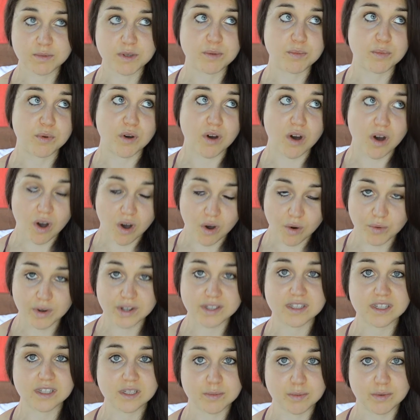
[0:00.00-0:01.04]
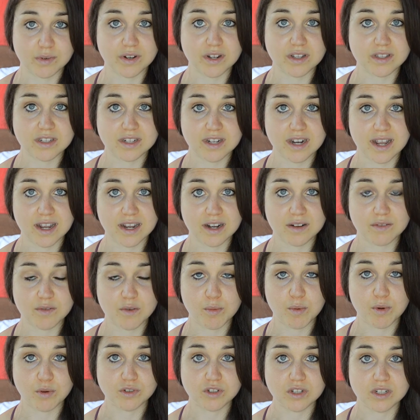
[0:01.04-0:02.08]
People always experienced negative
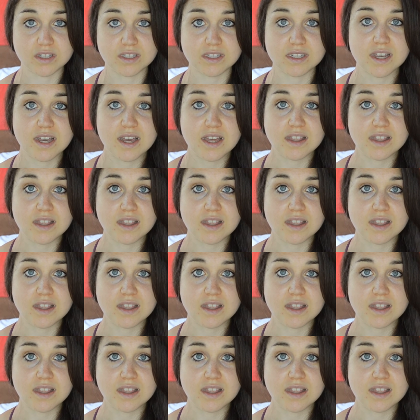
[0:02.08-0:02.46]
emotions.